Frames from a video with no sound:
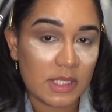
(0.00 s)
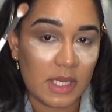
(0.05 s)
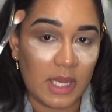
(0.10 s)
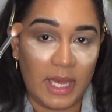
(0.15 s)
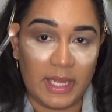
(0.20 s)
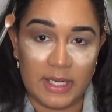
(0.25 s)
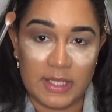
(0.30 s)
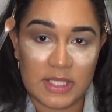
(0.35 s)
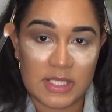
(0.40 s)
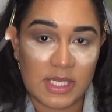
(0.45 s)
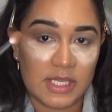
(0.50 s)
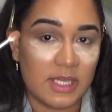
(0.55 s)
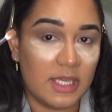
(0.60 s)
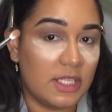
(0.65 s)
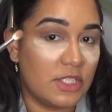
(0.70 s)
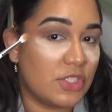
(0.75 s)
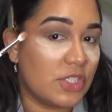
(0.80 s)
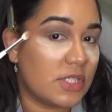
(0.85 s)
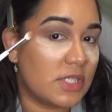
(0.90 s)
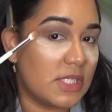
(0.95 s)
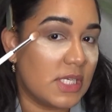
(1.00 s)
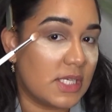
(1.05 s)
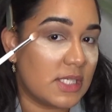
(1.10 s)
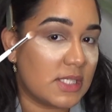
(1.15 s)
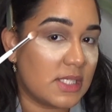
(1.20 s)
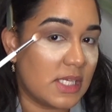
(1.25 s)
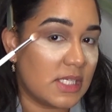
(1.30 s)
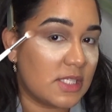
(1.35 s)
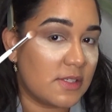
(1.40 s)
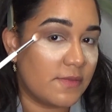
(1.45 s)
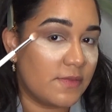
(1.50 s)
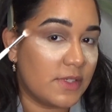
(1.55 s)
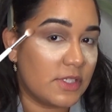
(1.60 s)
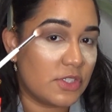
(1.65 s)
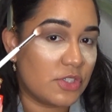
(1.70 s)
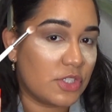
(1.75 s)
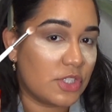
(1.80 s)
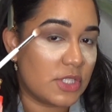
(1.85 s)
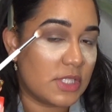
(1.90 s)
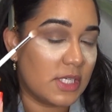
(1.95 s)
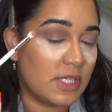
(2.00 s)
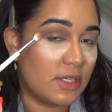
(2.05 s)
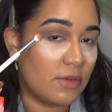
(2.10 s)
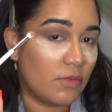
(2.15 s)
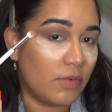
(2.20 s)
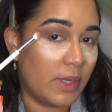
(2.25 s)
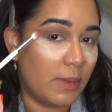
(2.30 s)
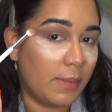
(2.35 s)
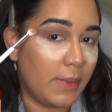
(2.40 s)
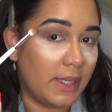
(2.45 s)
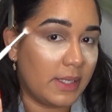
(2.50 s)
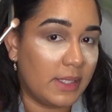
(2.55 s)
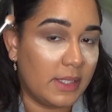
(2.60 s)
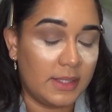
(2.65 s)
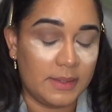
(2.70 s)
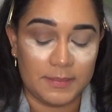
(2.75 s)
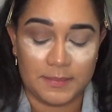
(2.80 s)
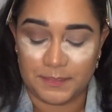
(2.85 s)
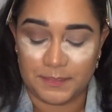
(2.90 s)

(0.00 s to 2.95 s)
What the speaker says: I didn't dig in, just the excessiveness, just digging right back in.